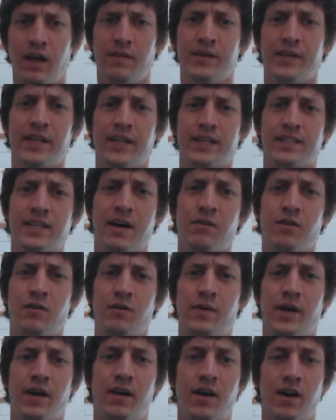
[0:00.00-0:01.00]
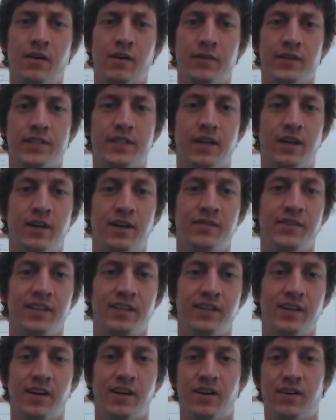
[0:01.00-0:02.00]
mean, that's not what my heart was telling me,
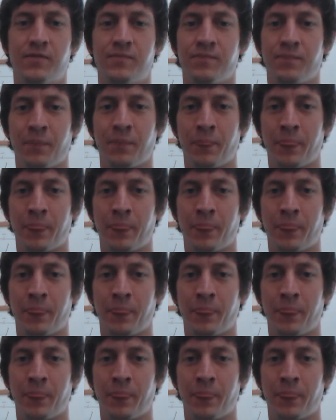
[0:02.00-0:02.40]
you know.